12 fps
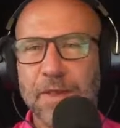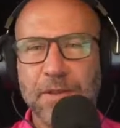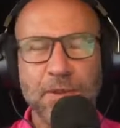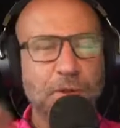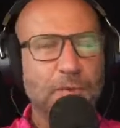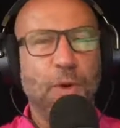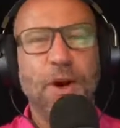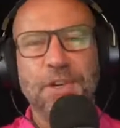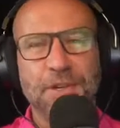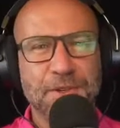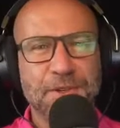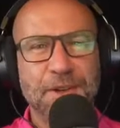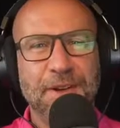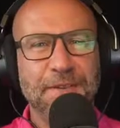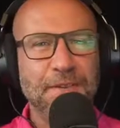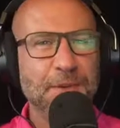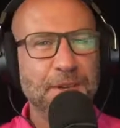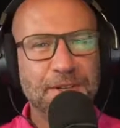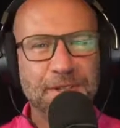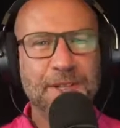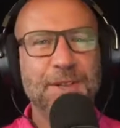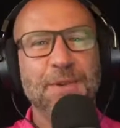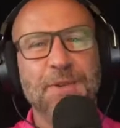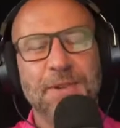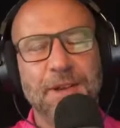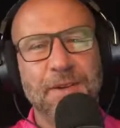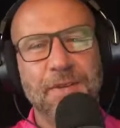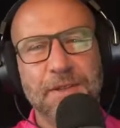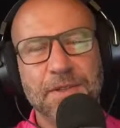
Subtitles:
just watching stuff, listening to stuff.